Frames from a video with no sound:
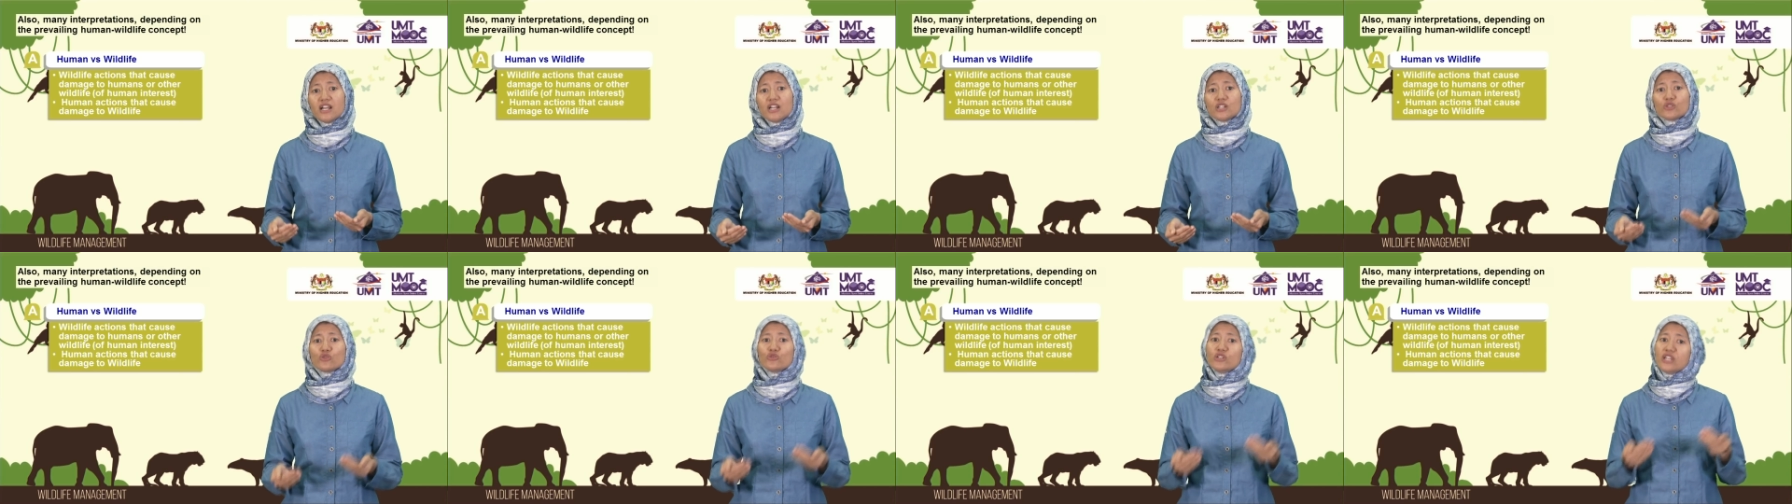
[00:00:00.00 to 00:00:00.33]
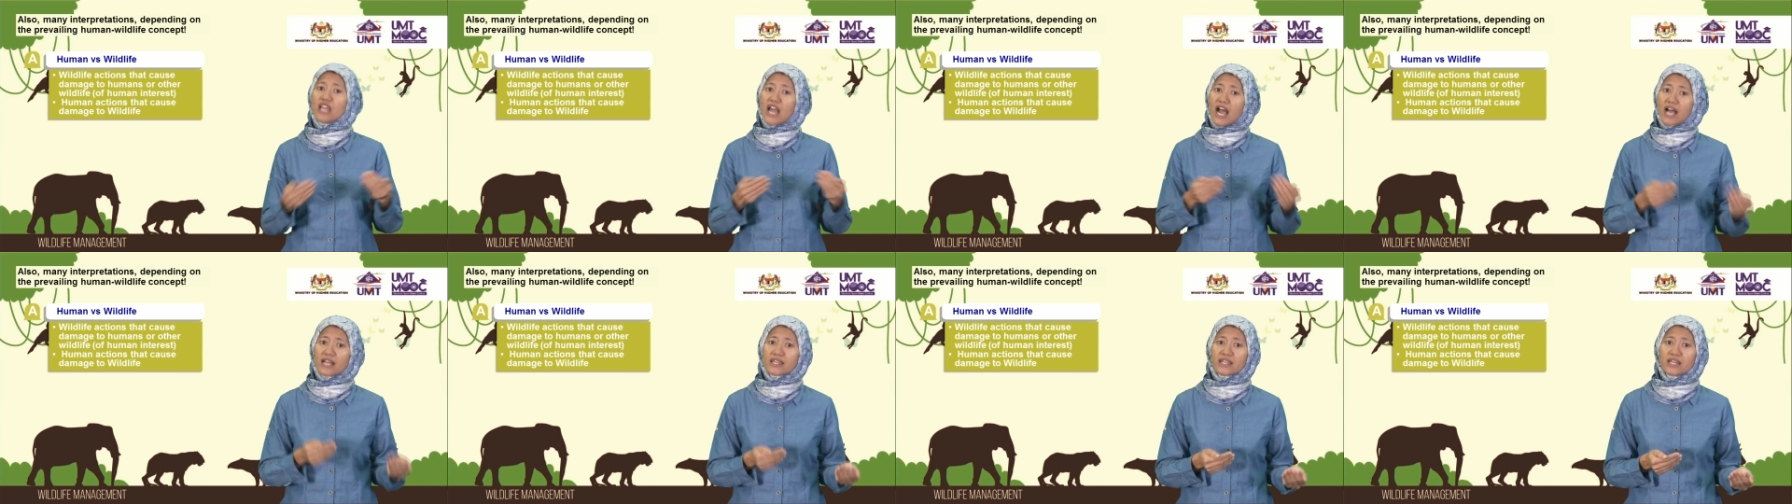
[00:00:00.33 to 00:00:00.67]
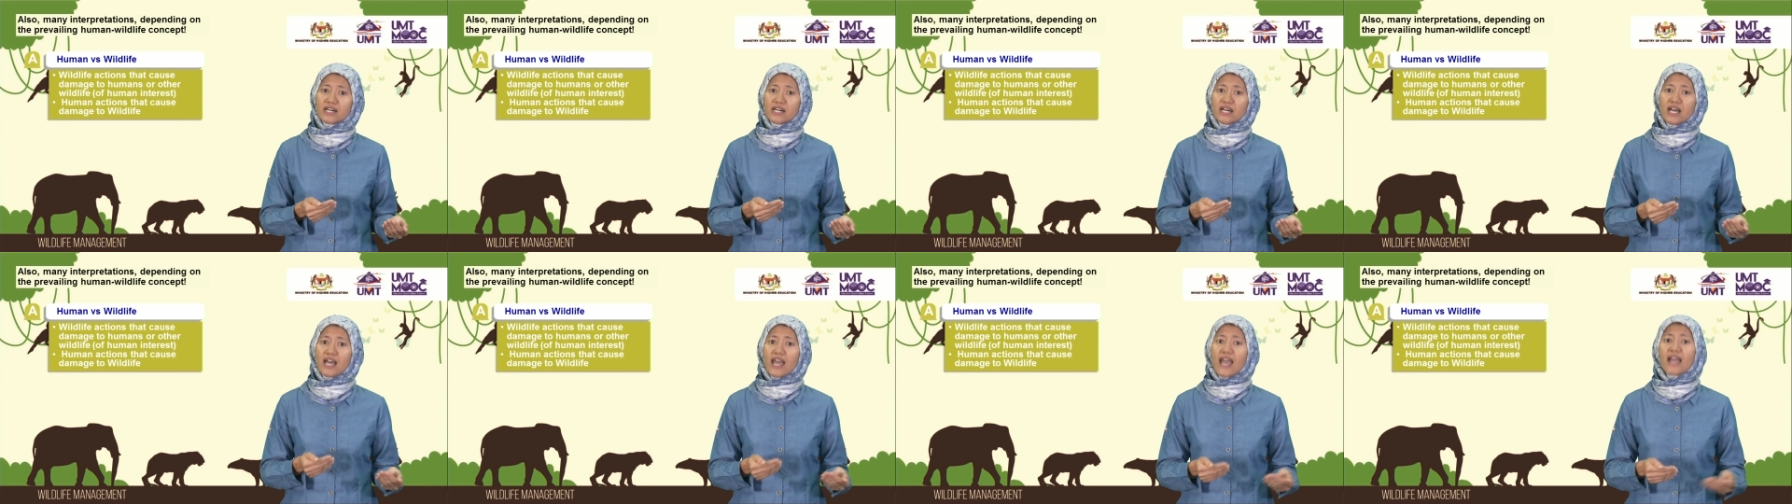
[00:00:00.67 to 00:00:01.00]
to the
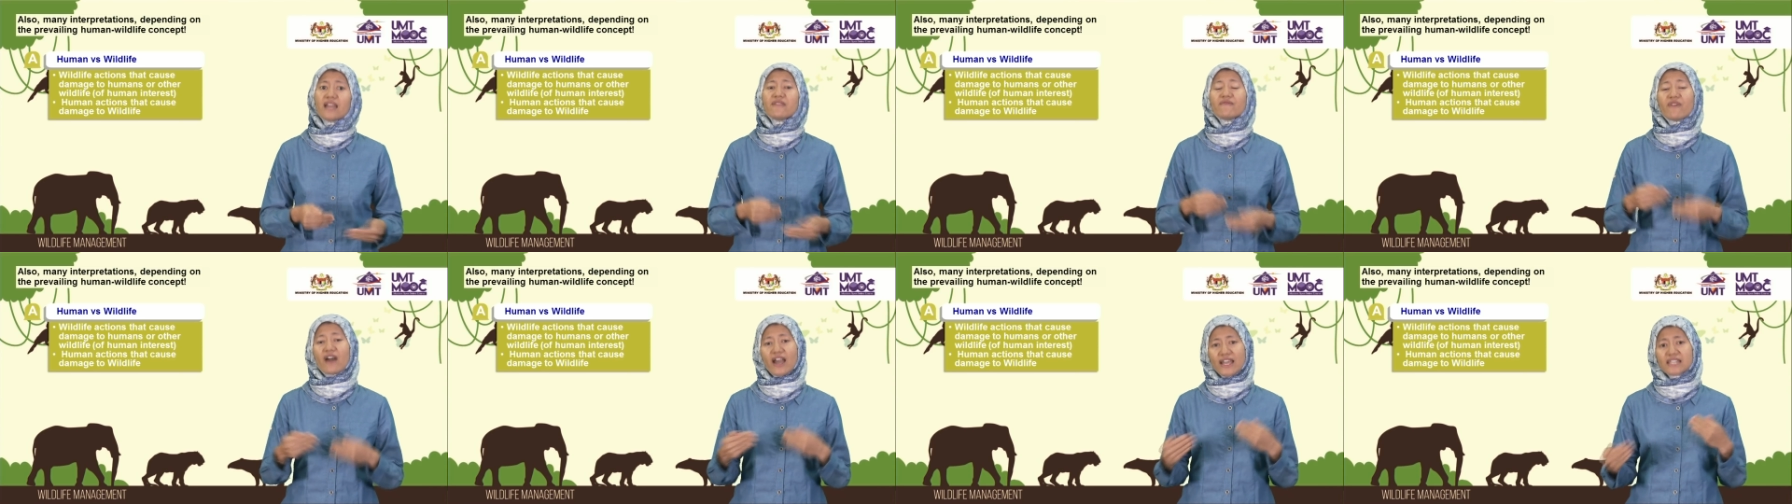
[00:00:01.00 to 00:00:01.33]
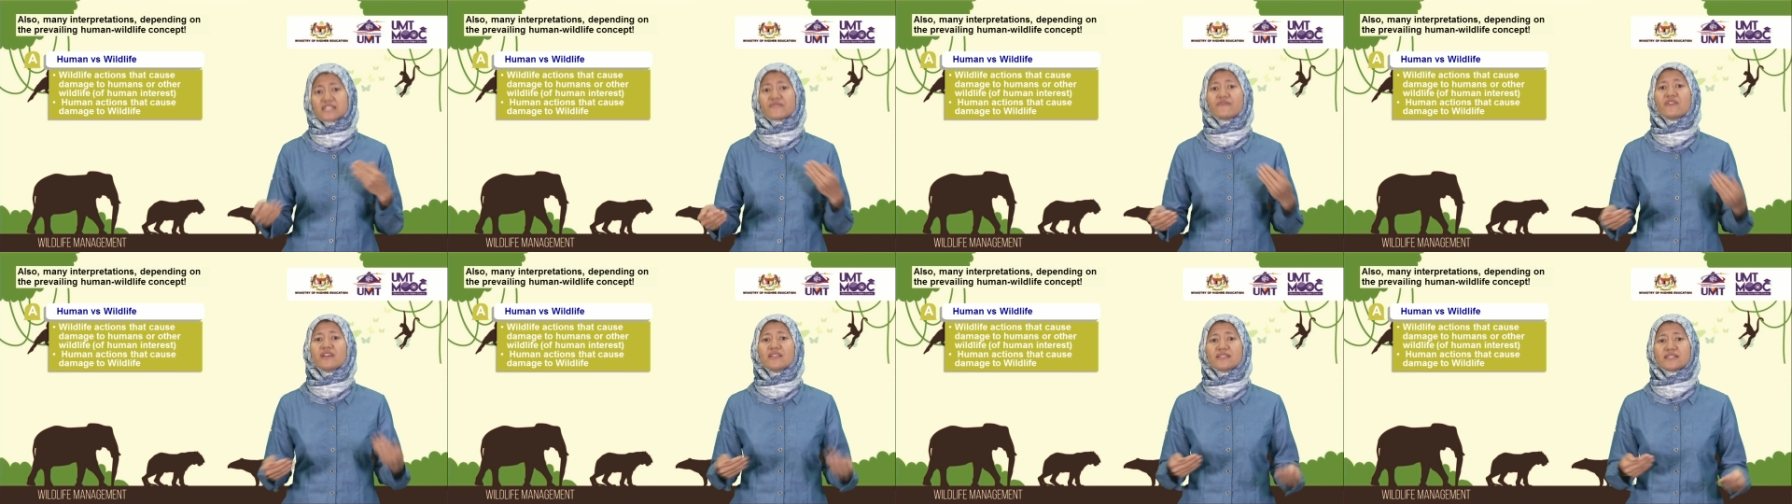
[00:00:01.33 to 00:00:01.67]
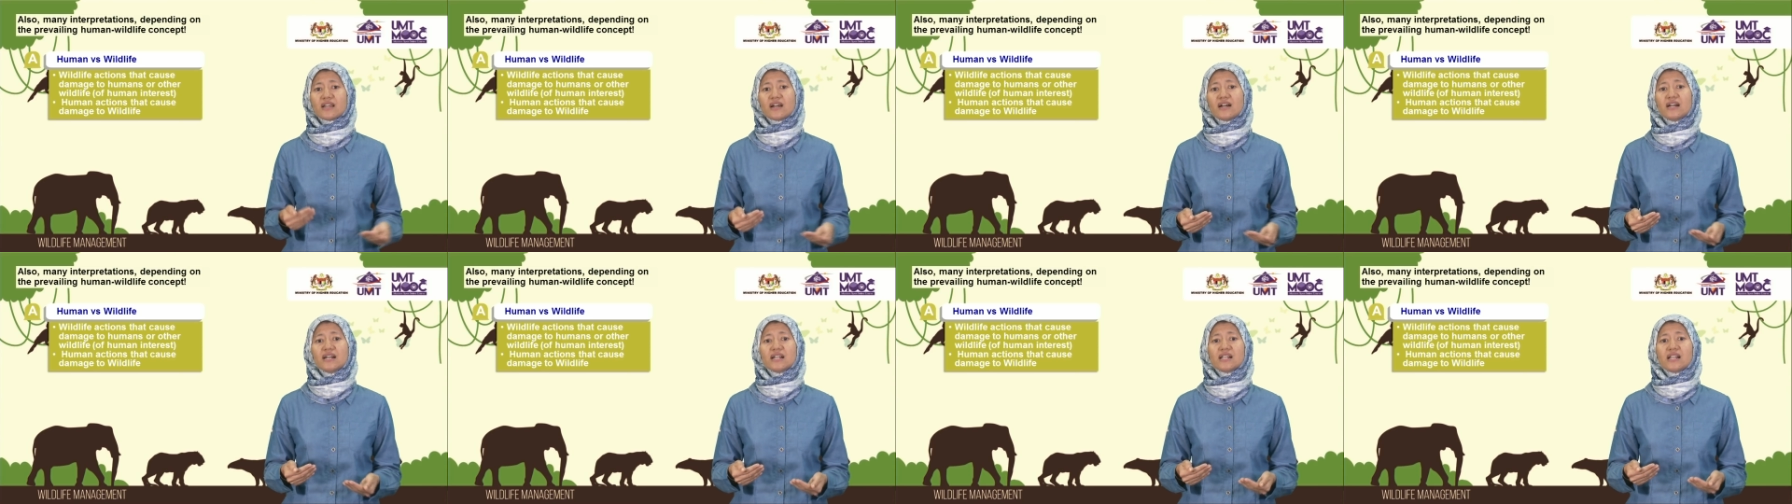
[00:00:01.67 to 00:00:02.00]
other and vice
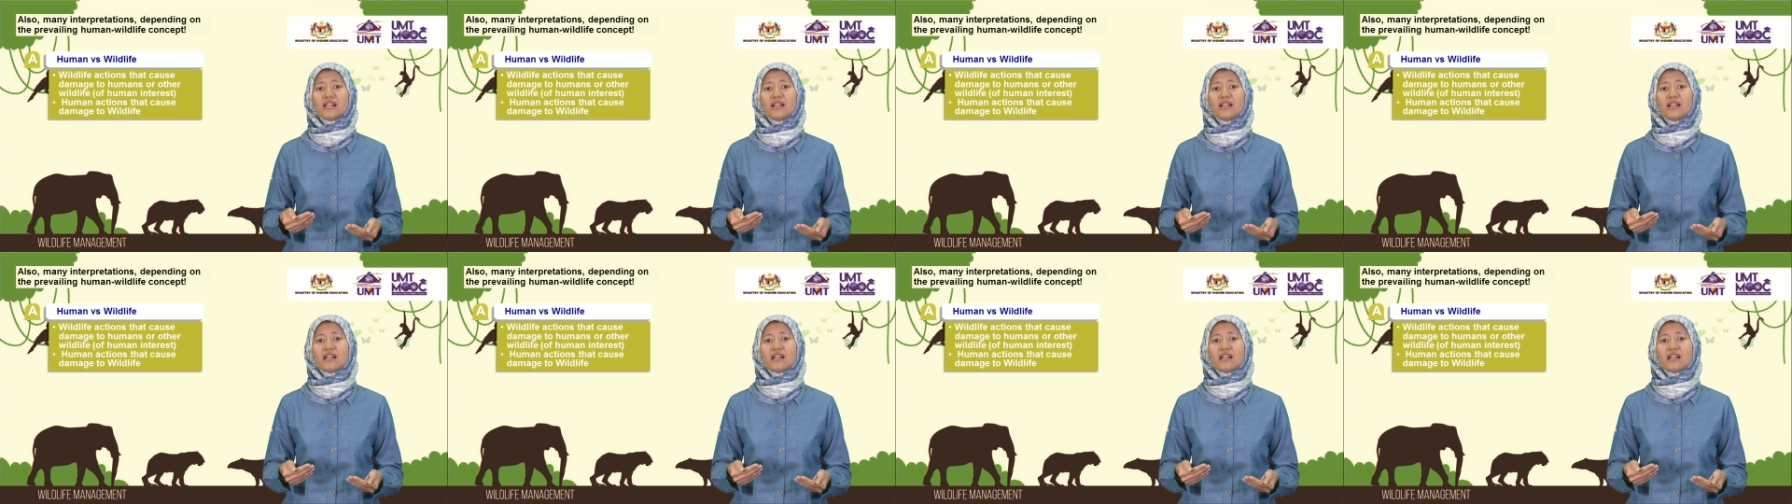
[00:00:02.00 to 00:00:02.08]
versa.